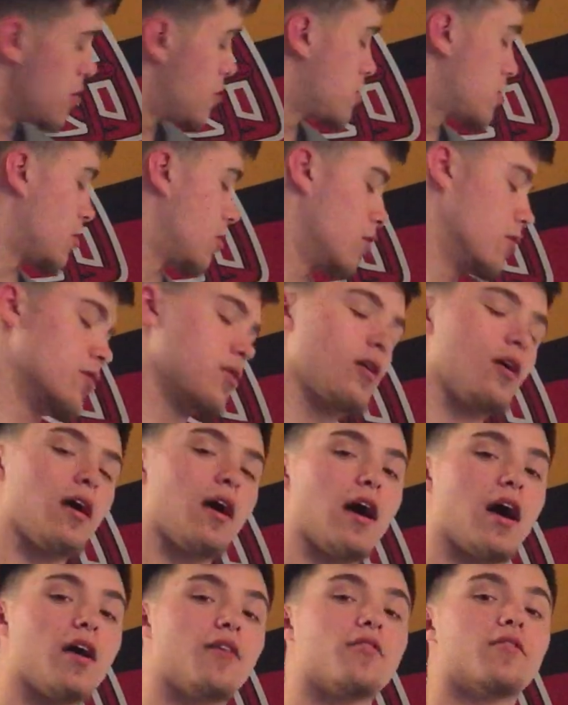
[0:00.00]
So
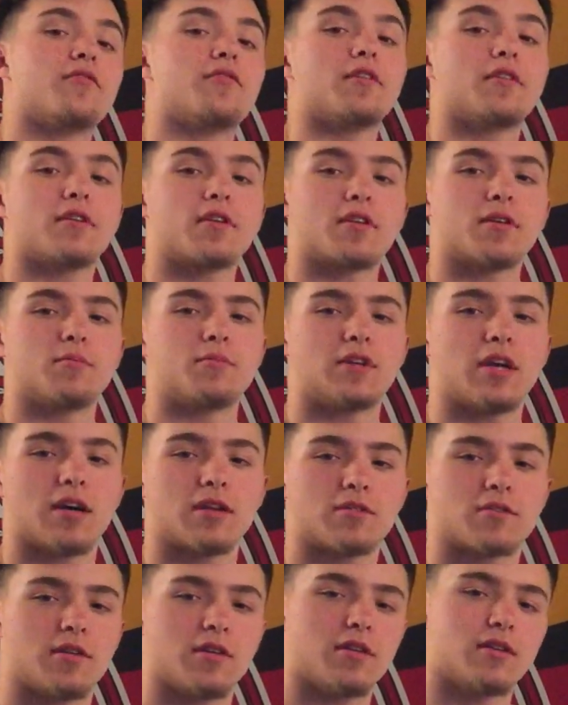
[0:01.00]
half of your income
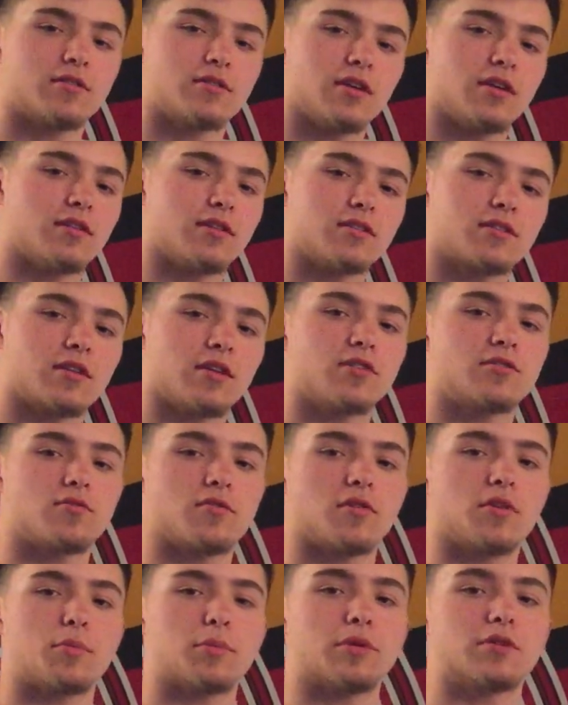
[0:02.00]
tax rate, let's say in this case
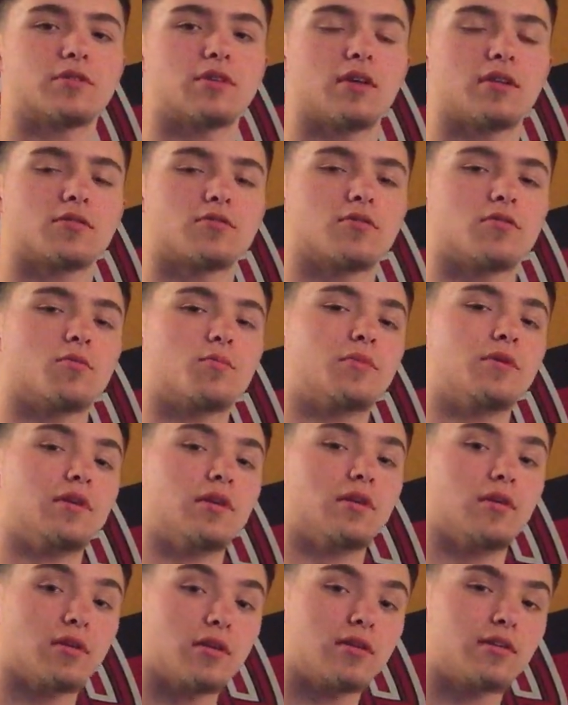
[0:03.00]
20%, so it would
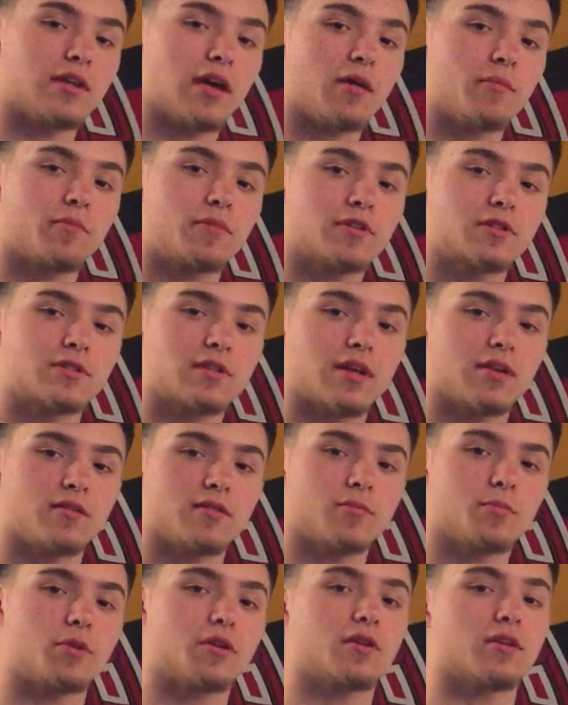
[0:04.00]
be
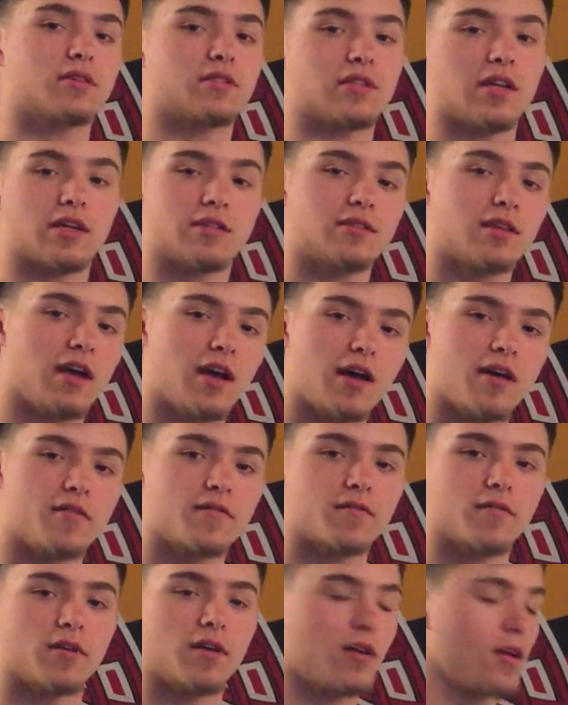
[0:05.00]
10% because that's
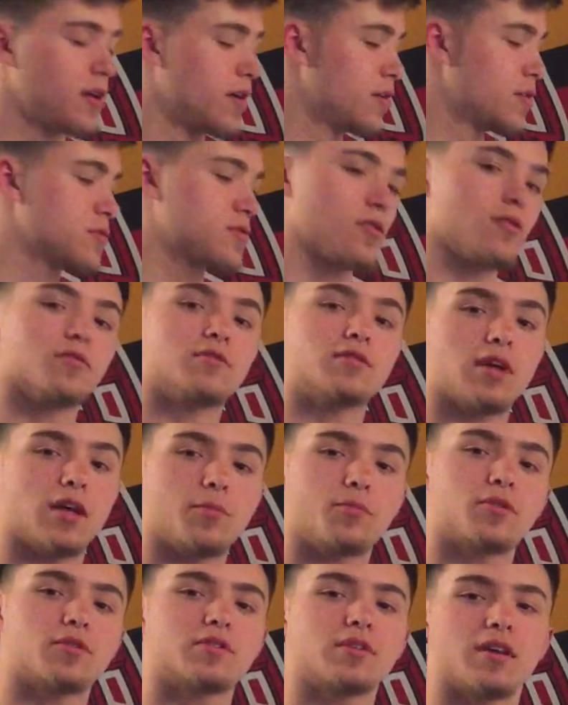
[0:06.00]
half. So
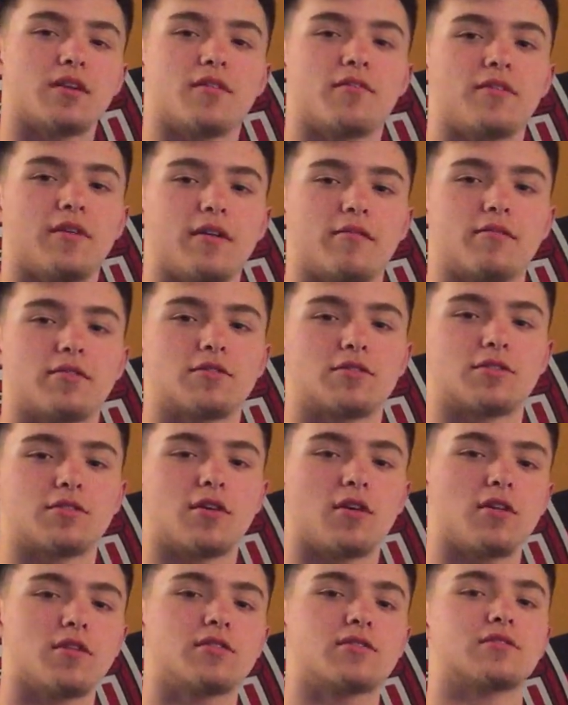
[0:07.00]
10% of
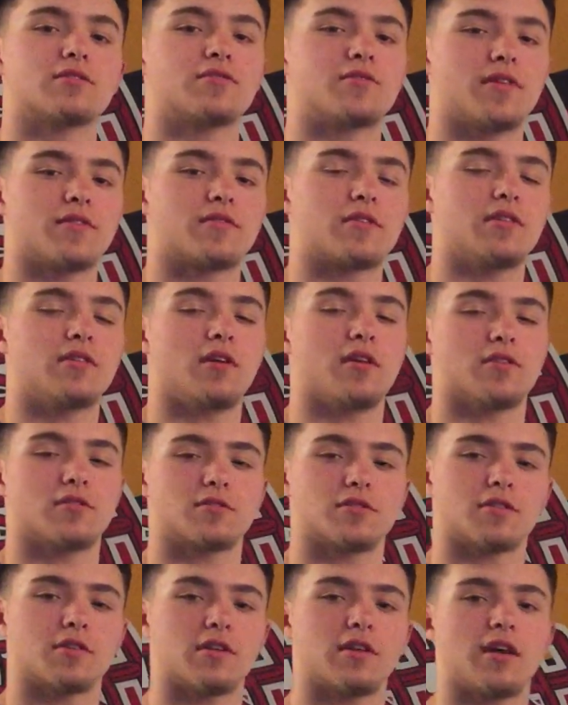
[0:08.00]
$500 is $50.
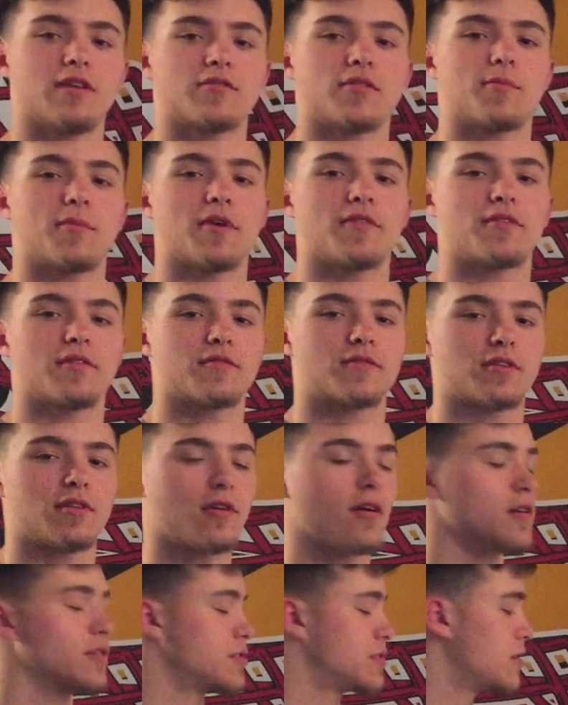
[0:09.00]
So you're gonna have to pay
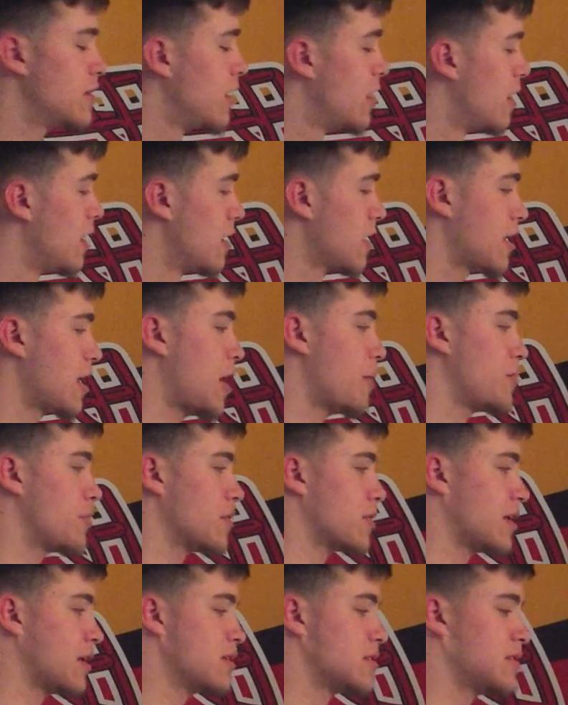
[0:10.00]
$50 in
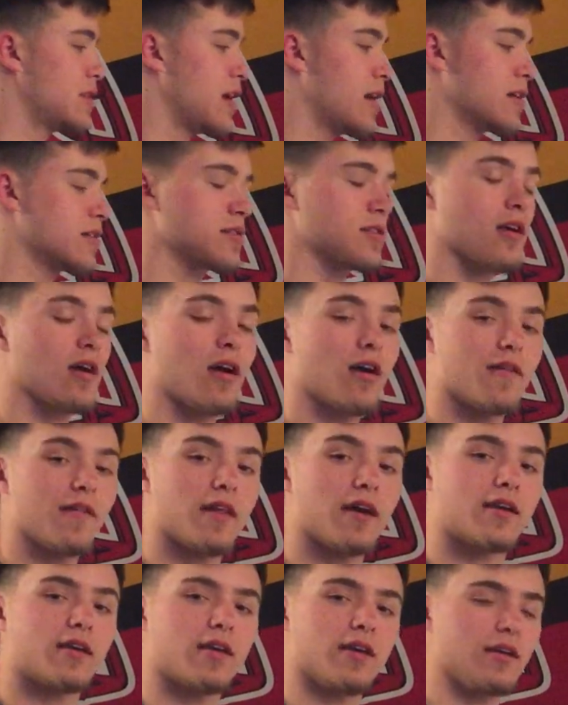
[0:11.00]
capital gains tax on
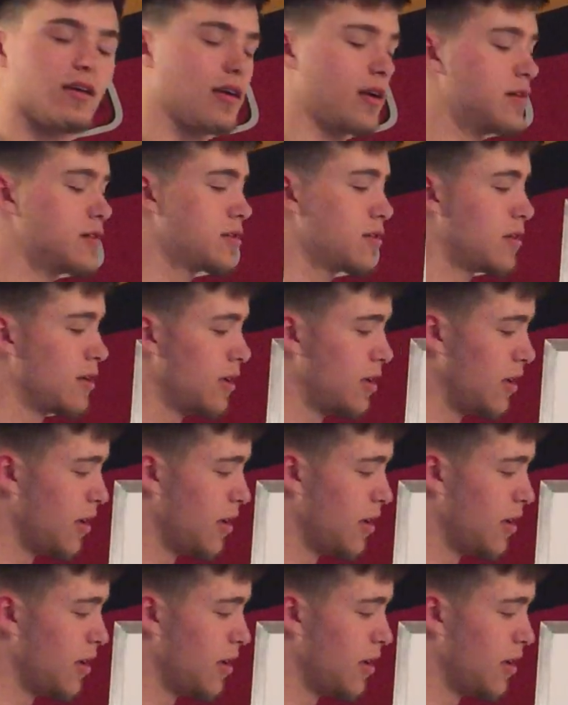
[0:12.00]
that gain, guys.